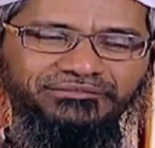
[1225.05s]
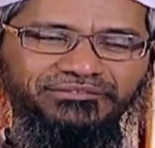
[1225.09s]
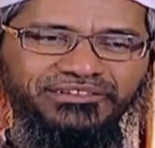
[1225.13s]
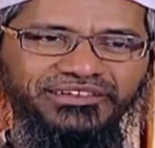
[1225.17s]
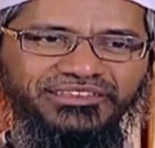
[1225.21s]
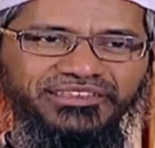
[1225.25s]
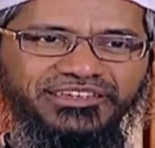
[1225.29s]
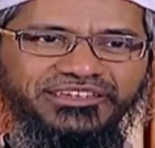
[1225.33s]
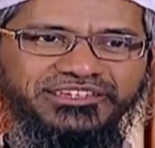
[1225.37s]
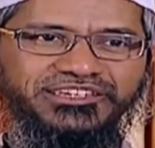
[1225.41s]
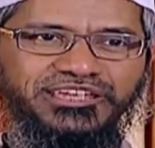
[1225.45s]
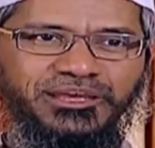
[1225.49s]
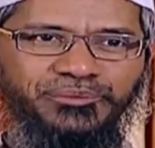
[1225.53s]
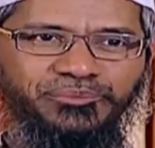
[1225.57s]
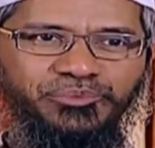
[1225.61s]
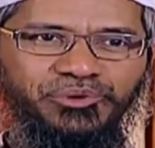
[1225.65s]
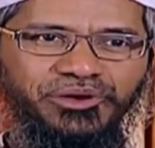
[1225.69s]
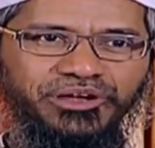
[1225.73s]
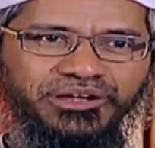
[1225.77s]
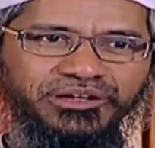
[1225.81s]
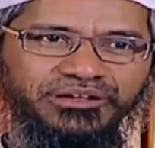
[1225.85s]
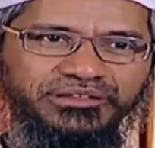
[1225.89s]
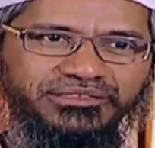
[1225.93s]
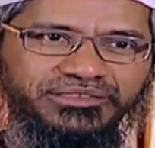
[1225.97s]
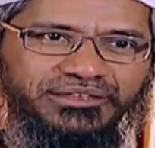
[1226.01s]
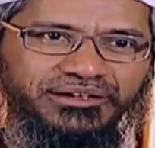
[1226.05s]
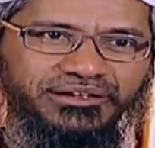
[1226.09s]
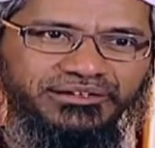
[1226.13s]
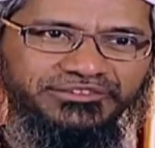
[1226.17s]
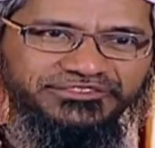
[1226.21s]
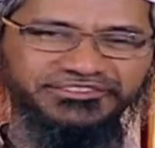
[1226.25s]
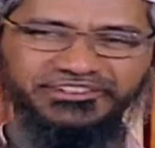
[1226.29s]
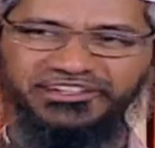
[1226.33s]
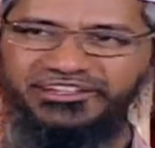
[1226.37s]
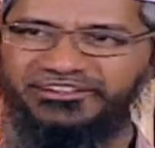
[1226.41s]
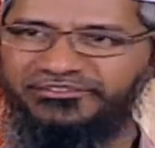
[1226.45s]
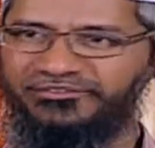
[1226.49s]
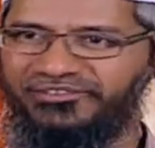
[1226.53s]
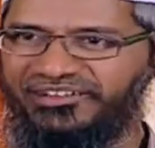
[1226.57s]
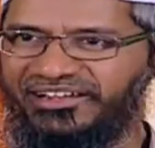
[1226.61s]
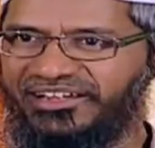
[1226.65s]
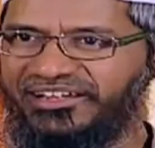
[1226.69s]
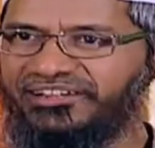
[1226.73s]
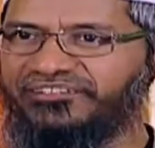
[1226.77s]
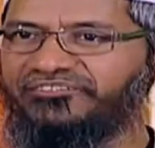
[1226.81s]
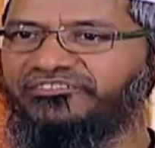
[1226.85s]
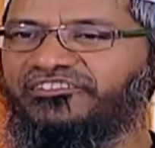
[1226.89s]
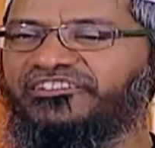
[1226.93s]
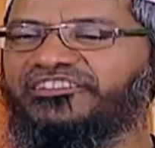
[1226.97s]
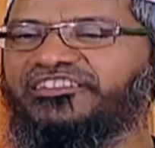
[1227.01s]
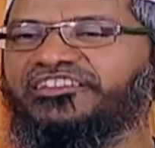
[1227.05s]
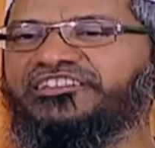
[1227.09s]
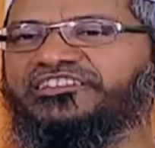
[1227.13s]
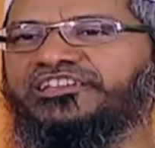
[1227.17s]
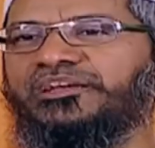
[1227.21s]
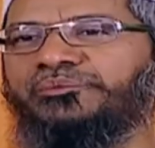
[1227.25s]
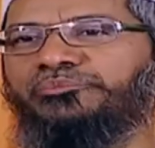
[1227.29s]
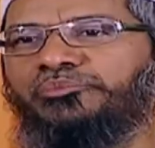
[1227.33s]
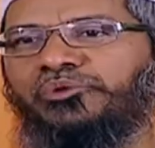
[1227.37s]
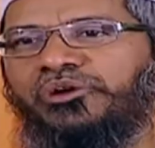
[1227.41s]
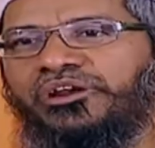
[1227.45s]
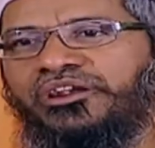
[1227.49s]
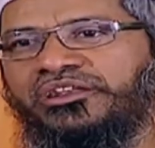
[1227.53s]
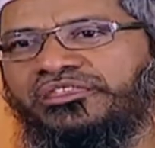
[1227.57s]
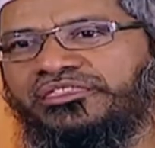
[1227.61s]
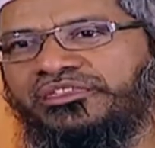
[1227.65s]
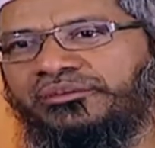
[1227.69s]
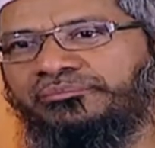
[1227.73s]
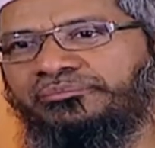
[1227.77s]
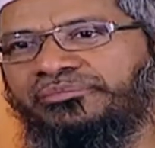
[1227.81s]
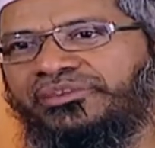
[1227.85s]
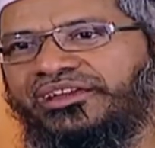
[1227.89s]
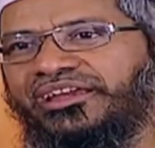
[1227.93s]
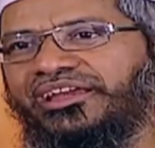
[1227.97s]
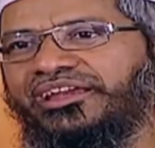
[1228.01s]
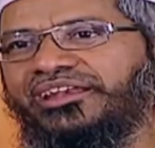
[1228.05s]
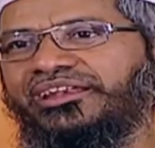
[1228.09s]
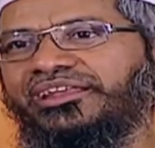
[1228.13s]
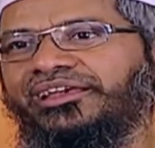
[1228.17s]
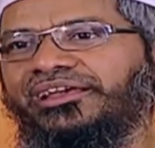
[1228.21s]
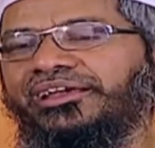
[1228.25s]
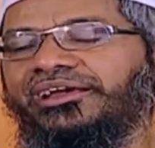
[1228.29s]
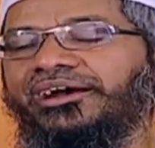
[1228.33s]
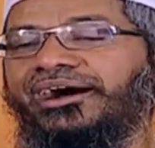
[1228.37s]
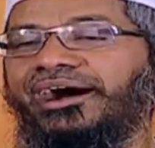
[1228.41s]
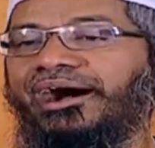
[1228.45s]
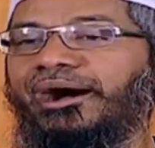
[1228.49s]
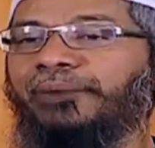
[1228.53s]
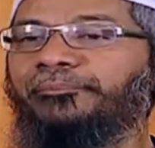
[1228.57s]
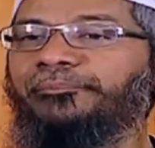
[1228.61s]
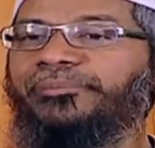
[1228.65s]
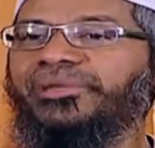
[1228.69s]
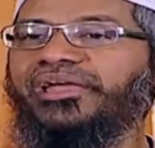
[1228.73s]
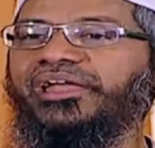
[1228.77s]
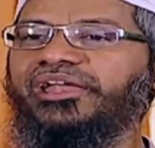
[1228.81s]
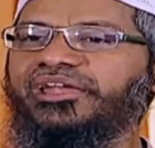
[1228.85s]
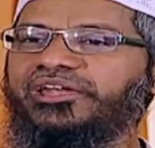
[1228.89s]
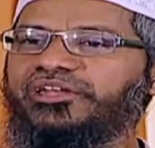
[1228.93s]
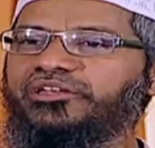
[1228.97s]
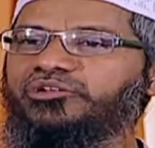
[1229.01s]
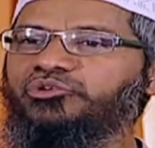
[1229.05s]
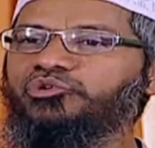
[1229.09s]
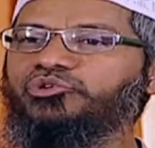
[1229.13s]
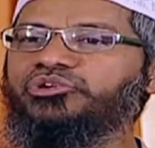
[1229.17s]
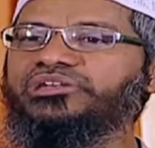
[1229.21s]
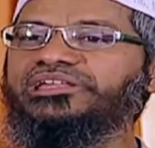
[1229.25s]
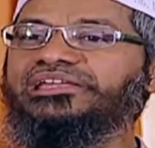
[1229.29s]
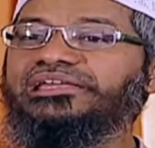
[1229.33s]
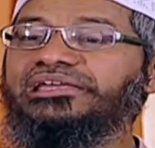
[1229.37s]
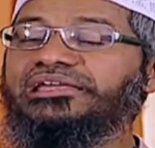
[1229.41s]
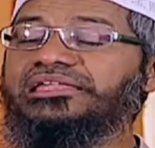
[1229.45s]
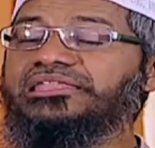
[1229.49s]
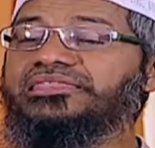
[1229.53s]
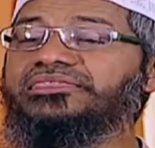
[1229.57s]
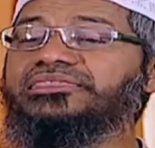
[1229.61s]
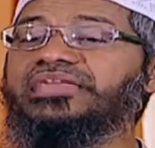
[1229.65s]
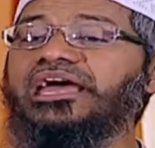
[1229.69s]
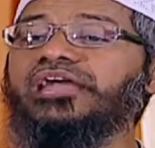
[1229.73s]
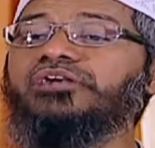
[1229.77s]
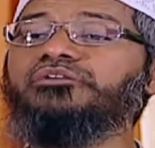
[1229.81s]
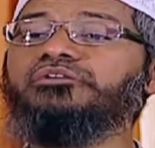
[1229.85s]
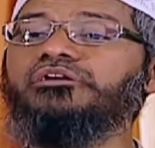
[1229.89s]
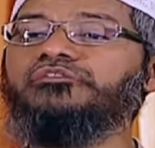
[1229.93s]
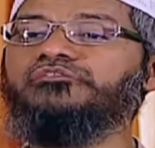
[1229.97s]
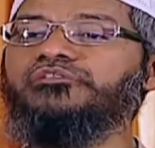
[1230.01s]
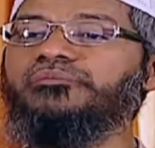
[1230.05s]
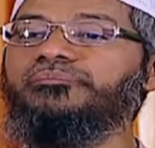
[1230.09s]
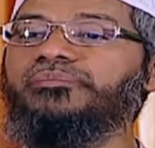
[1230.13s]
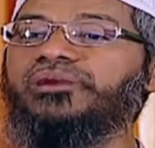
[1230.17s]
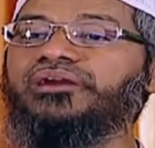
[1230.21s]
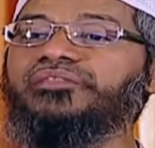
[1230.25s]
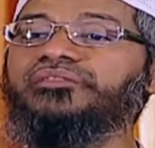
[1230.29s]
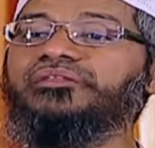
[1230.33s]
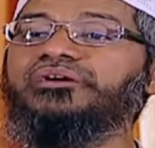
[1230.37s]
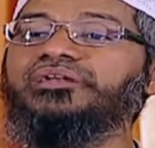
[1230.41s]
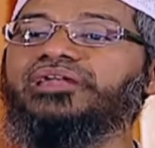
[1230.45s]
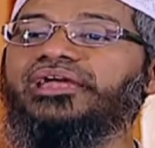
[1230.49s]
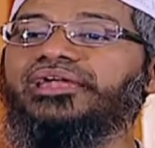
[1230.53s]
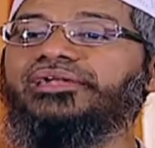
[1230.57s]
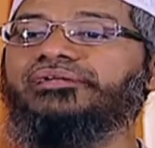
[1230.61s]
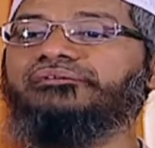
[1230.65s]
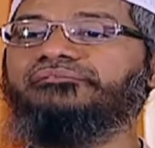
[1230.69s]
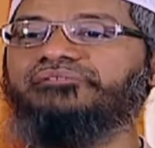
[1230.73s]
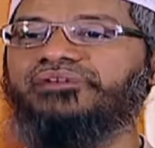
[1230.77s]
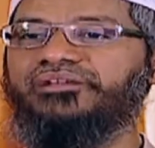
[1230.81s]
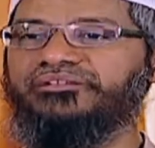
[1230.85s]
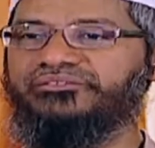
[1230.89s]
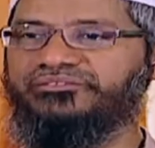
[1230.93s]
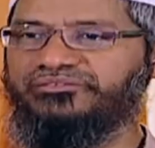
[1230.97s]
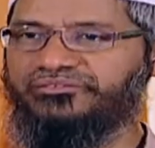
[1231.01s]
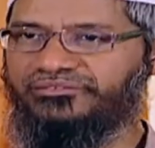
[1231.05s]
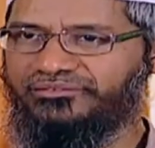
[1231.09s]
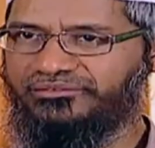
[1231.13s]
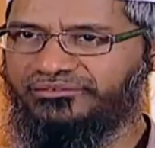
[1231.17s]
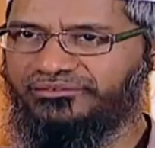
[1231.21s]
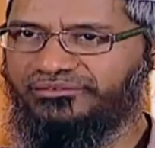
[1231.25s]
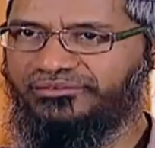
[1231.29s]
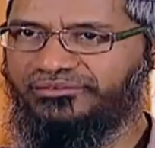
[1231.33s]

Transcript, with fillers: Whether she appoints a servant, whether she appoints a maid, her main duty is that of a mother and a wife.